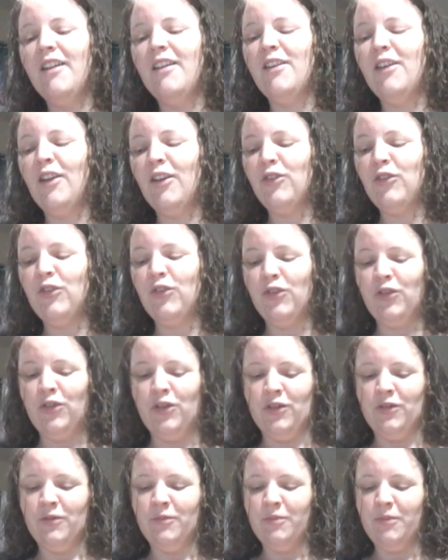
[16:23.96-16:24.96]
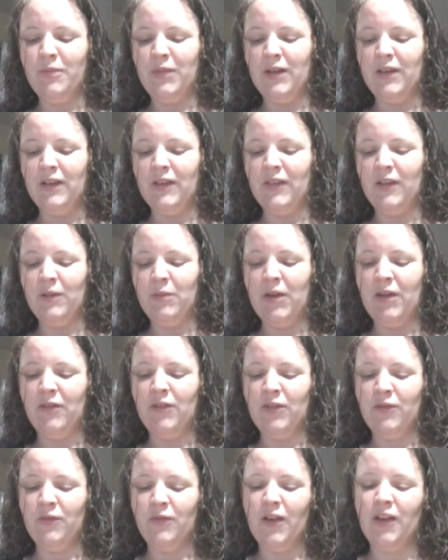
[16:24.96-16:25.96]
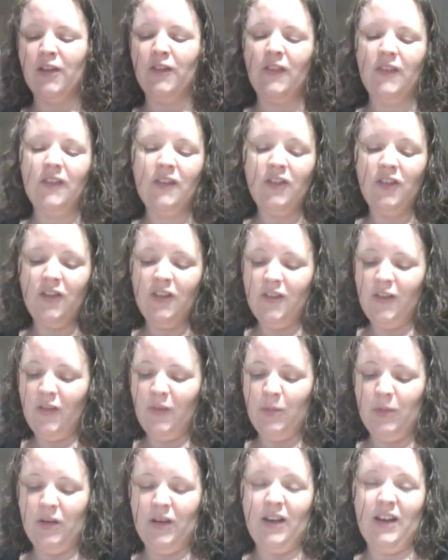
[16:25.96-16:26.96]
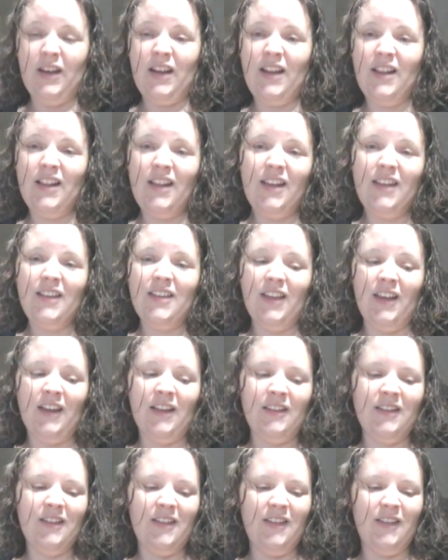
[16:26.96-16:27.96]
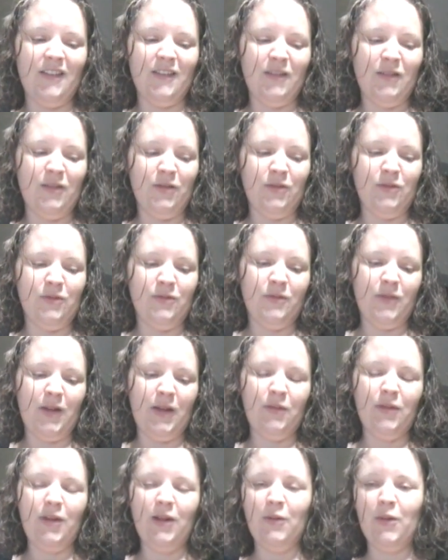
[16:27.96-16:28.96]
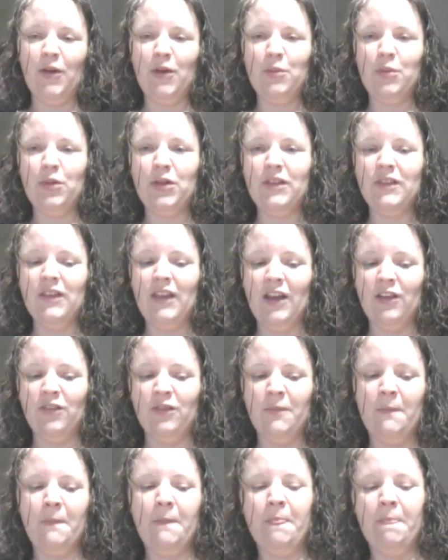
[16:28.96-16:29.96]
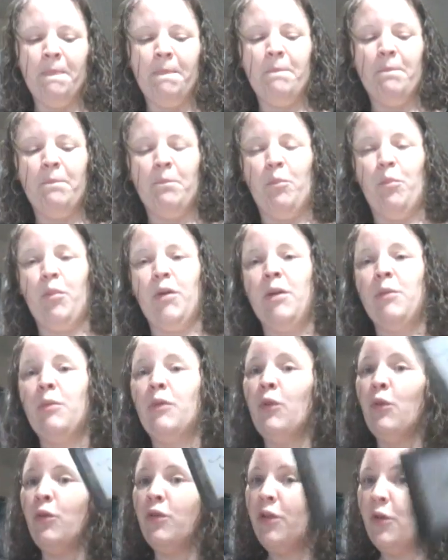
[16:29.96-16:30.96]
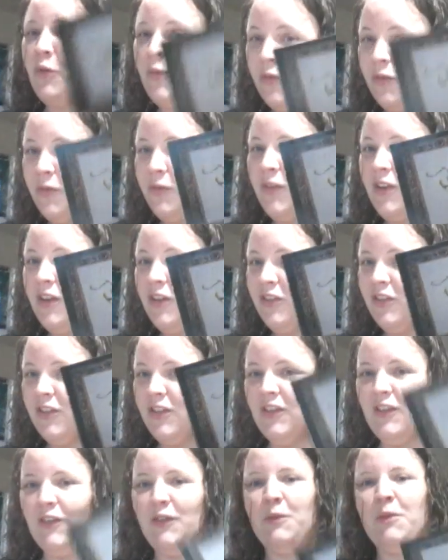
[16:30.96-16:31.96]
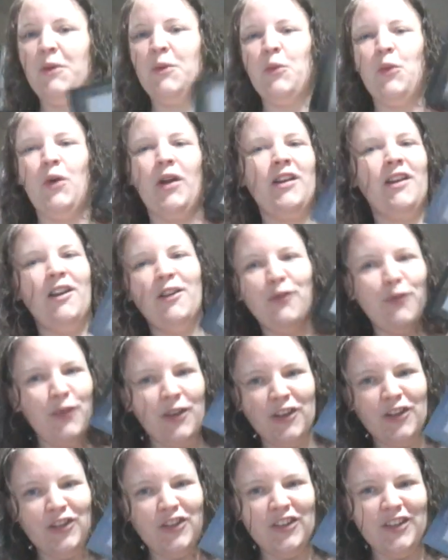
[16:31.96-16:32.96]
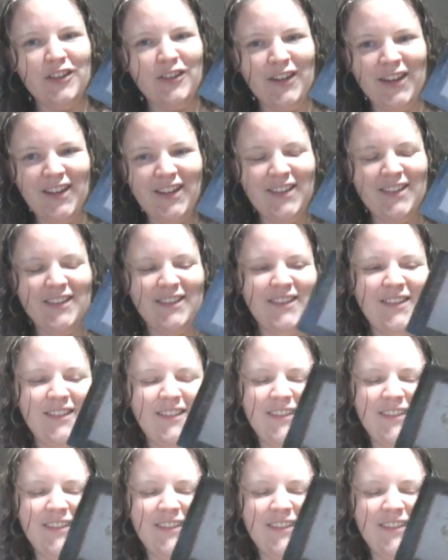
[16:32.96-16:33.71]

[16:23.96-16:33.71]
Not sure, because I'm having fun stitching this one and I like that. So why would I want to put it down? But I'm so close to finishing this one. Why not finish it, right?